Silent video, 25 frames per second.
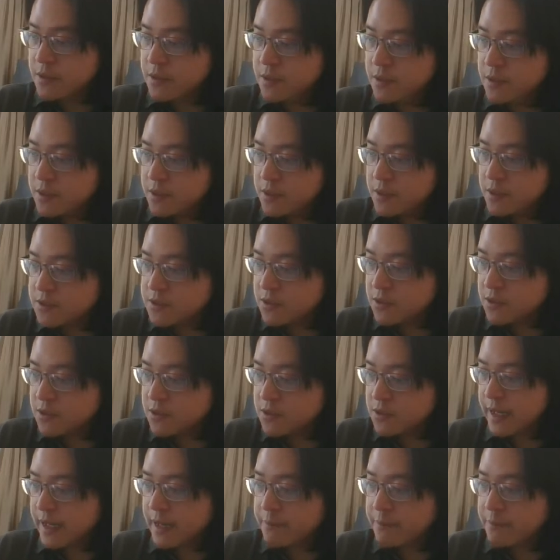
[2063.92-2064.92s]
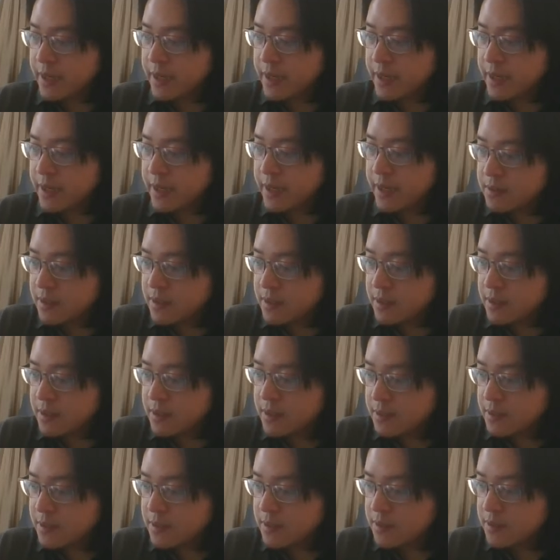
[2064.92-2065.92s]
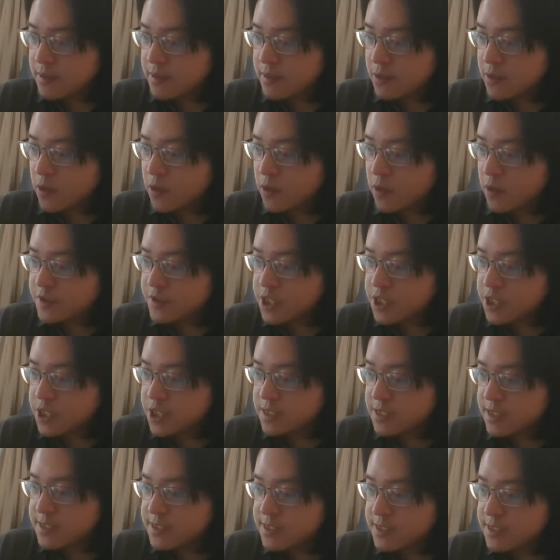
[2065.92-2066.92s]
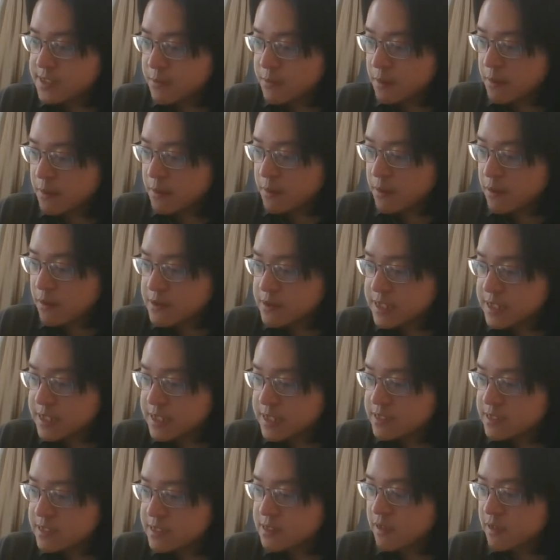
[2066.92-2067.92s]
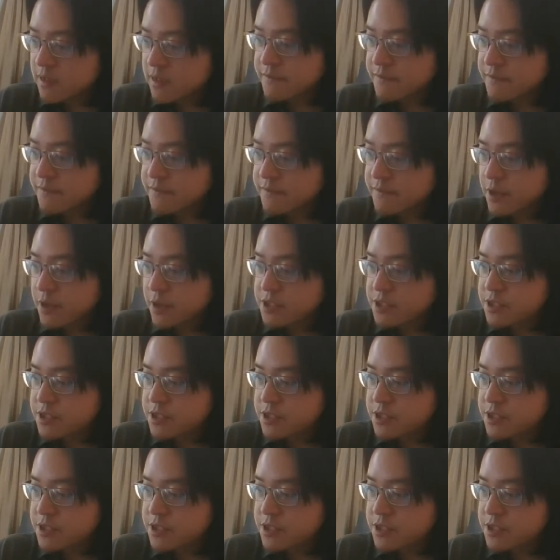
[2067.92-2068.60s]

so that I make the coefficients the same on both sides of the equation,